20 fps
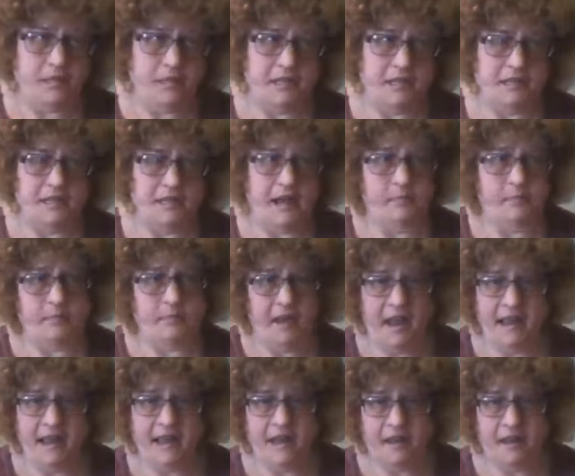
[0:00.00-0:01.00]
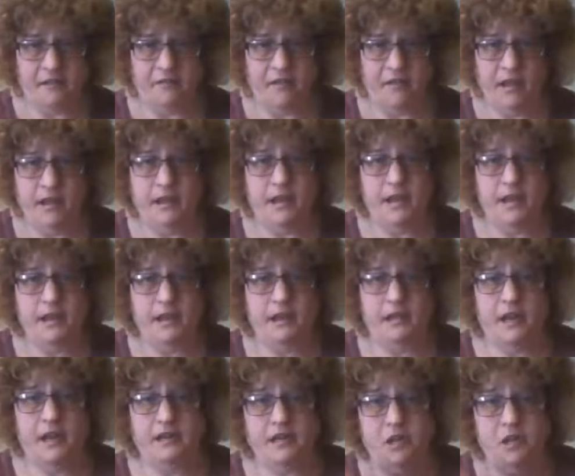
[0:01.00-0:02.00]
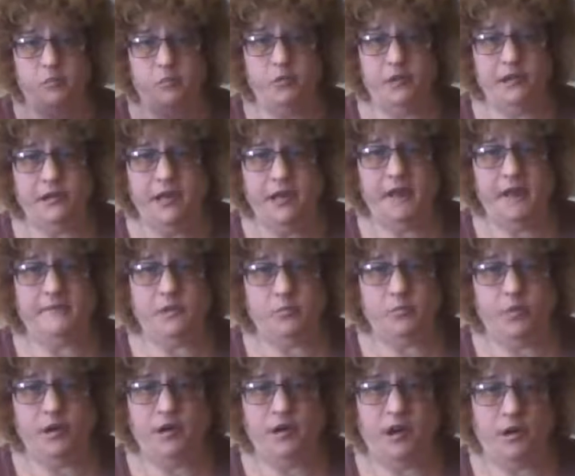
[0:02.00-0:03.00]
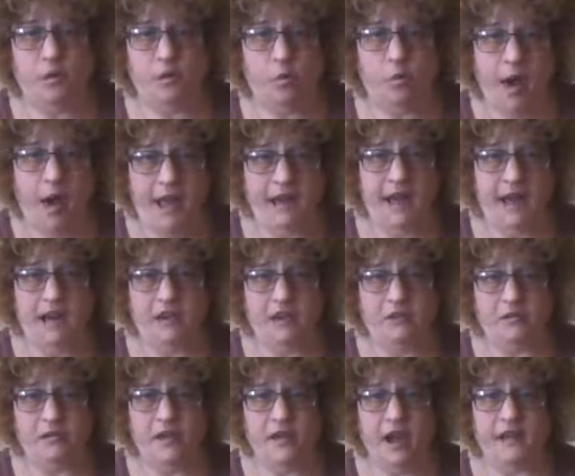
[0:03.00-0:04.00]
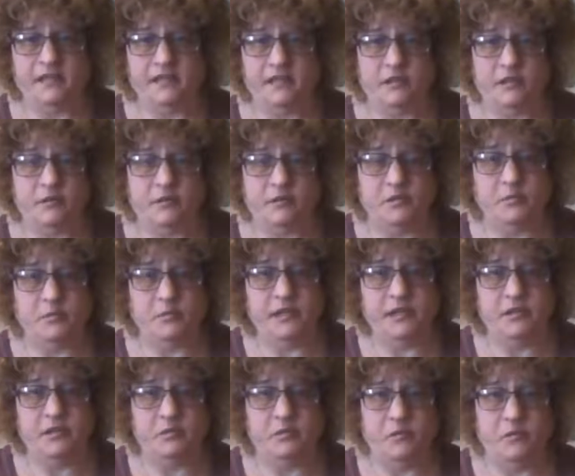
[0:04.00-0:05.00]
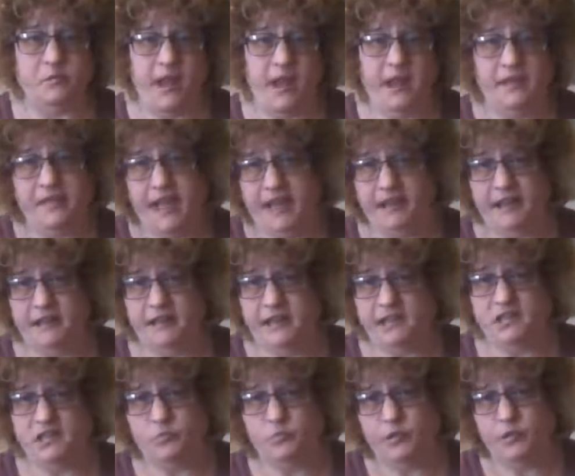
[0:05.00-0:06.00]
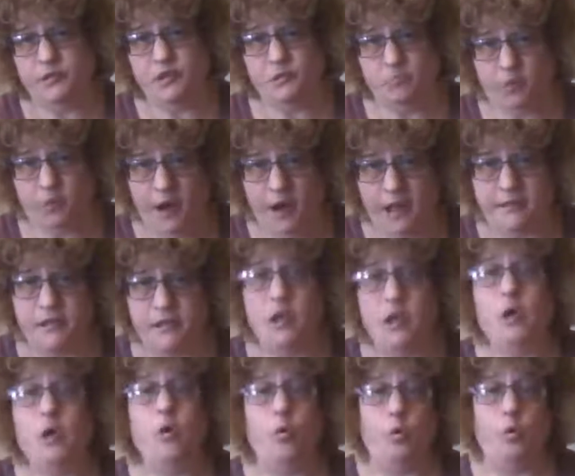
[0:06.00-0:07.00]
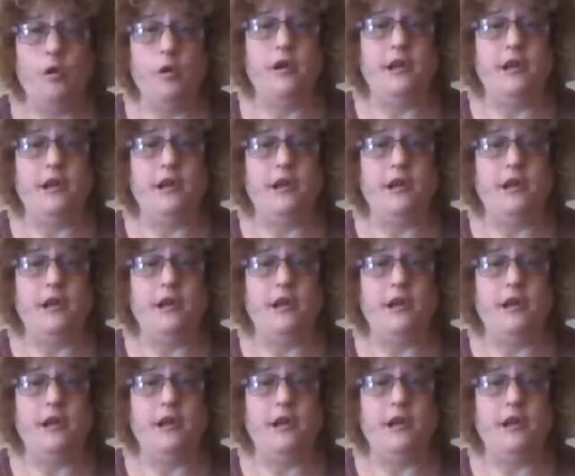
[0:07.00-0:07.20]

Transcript: of the time, negative, and you really have to work on quieting your thoughts. So it's really through making that connection with your breath, or